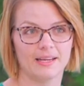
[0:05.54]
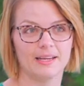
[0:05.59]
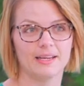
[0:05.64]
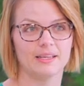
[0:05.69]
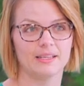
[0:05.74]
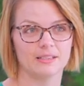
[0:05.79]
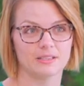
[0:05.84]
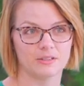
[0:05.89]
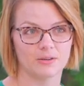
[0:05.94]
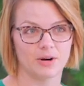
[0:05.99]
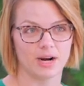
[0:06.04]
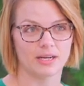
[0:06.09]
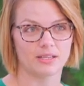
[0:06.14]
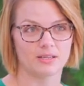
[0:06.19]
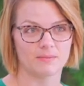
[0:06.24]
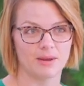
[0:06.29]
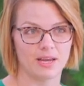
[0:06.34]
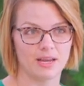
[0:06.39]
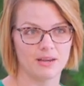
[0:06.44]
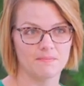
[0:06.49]
a
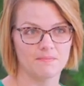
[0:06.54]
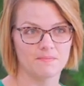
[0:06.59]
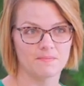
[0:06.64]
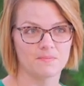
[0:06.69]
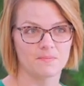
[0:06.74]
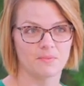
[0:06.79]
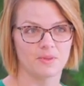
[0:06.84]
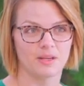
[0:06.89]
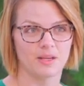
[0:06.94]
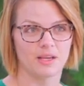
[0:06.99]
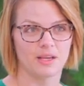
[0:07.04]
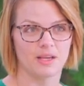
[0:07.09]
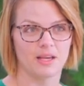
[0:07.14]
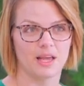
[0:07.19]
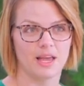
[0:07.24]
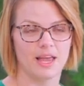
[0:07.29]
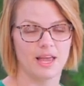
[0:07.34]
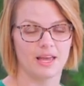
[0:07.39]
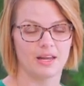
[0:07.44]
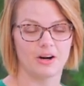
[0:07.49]
hysterectomy,
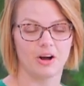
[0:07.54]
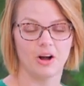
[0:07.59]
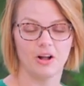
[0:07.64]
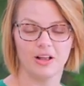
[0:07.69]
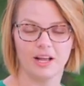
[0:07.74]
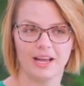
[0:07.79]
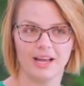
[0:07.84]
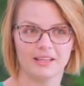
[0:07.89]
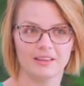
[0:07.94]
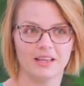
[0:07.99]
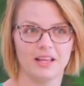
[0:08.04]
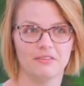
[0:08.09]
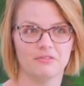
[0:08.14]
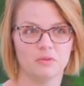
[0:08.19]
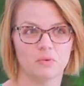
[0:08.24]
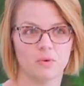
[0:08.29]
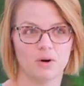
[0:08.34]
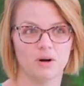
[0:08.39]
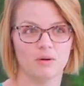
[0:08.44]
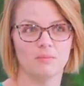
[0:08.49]
and all I had left
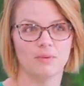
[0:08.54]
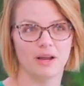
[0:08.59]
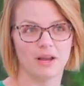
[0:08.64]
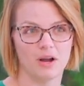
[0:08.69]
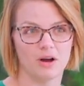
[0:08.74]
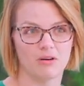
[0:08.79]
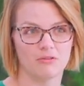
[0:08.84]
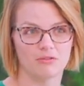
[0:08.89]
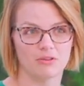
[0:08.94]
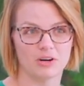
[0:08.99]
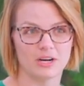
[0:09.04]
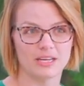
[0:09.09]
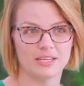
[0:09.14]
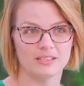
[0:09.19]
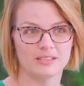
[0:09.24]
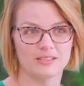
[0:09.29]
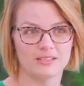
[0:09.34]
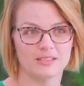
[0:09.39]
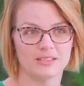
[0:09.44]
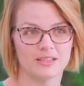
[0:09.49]
were my
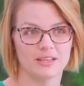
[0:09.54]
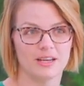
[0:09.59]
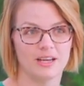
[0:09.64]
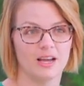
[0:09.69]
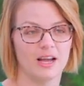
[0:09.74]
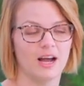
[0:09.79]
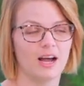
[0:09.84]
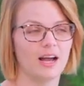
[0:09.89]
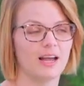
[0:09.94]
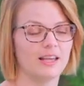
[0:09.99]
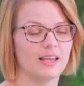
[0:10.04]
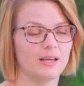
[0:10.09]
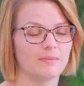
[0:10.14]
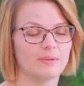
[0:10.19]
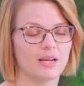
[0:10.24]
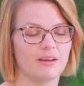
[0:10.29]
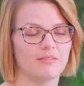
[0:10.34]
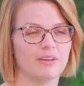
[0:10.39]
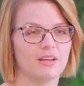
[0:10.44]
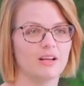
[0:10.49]
ovaries. I kept
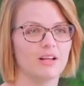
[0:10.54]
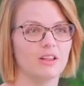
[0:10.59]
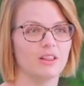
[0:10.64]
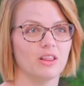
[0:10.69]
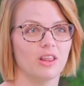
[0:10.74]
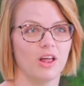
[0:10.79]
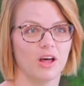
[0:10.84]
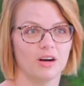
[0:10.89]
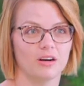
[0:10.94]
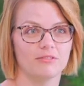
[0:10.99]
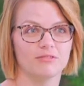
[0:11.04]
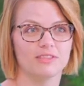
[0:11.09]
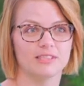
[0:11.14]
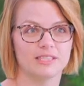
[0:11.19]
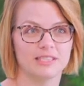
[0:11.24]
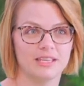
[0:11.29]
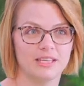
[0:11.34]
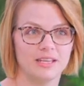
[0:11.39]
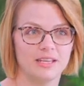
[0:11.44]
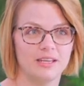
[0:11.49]
having a lot of
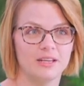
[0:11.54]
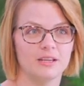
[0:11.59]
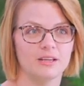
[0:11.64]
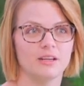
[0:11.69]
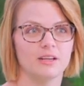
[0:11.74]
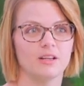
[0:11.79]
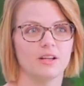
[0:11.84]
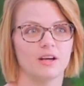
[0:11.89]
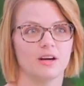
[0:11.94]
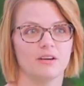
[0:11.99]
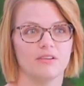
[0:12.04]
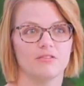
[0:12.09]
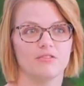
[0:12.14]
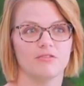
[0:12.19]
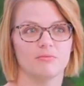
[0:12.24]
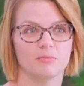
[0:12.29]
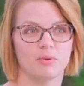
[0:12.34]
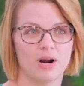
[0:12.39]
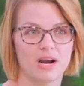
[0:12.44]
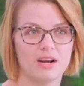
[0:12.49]
fatigue, a lot of
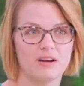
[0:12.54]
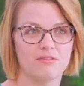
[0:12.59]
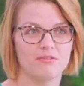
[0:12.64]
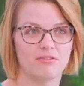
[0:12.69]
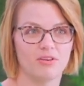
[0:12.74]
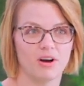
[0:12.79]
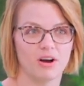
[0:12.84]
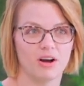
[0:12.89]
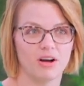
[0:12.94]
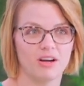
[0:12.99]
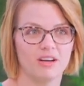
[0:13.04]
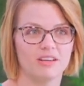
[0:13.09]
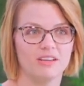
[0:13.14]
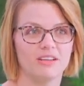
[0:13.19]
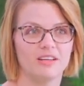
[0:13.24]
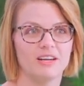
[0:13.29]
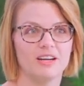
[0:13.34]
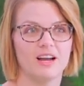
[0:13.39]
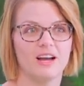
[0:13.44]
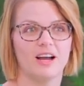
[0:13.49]
brain fog.
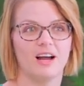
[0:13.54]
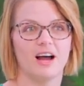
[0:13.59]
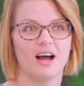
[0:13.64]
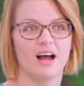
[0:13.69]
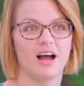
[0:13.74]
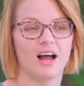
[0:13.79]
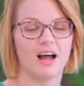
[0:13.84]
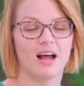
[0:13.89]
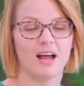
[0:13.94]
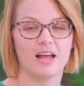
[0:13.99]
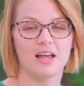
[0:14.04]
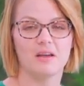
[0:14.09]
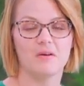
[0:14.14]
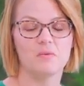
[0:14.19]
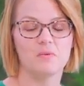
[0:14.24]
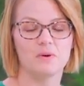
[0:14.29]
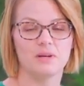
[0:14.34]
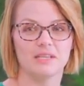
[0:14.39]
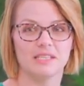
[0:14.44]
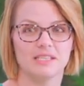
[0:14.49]
I
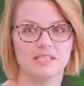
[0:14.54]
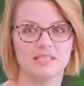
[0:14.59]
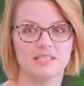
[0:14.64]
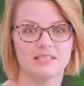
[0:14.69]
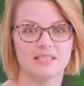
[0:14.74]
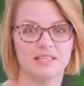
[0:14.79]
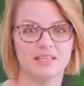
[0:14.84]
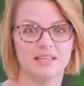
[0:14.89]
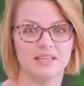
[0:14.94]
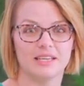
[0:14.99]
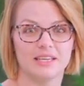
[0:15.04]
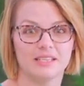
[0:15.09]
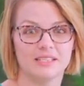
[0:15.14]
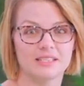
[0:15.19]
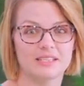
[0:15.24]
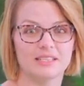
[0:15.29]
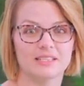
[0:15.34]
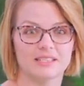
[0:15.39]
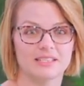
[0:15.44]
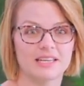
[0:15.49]
was
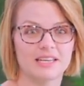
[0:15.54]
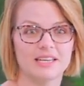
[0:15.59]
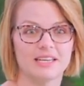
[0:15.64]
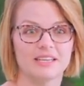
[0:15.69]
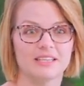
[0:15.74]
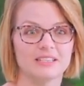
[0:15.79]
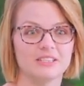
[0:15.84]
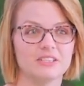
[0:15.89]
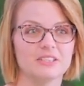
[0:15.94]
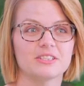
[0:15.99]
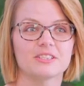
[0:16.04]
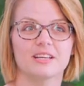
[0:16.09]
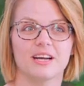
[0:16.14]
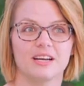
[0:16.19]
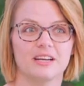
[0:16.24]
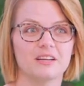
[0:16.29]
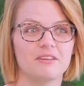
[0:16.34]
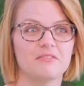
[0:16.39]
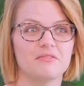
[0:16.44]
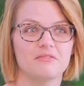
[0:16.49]
existing, just
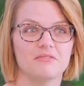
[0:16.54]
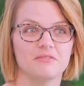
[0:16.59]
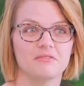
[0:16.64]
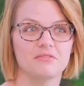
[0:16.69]
kind of